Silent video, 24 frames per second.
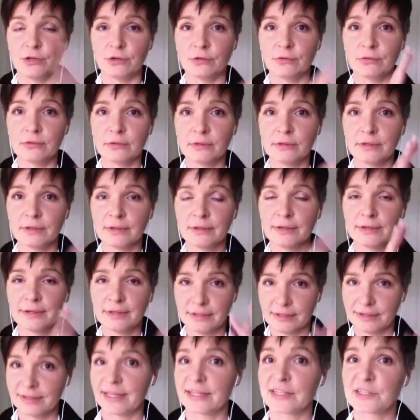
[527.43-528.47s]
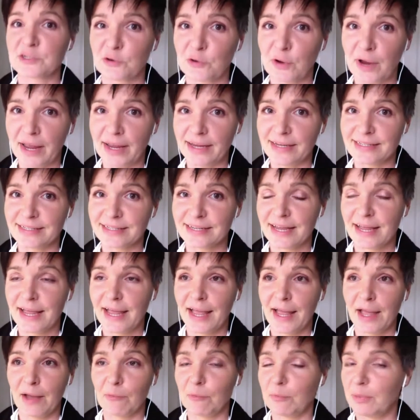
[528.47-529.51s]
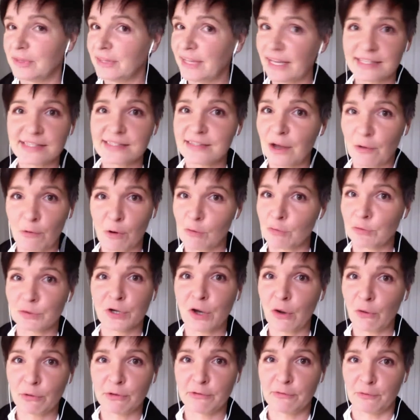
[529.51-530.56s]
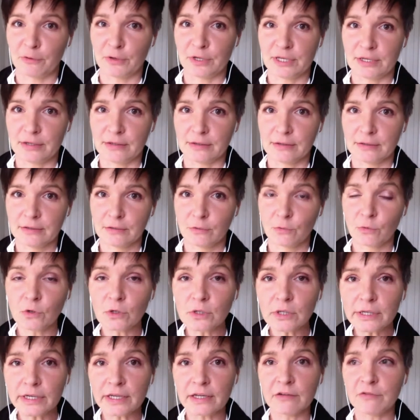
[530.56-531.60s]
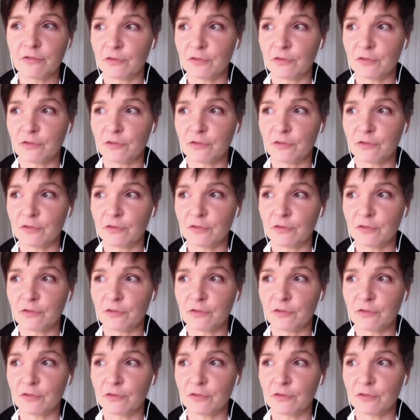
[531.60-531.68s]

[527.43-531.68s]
uh, the contextual uh, or the accurate details.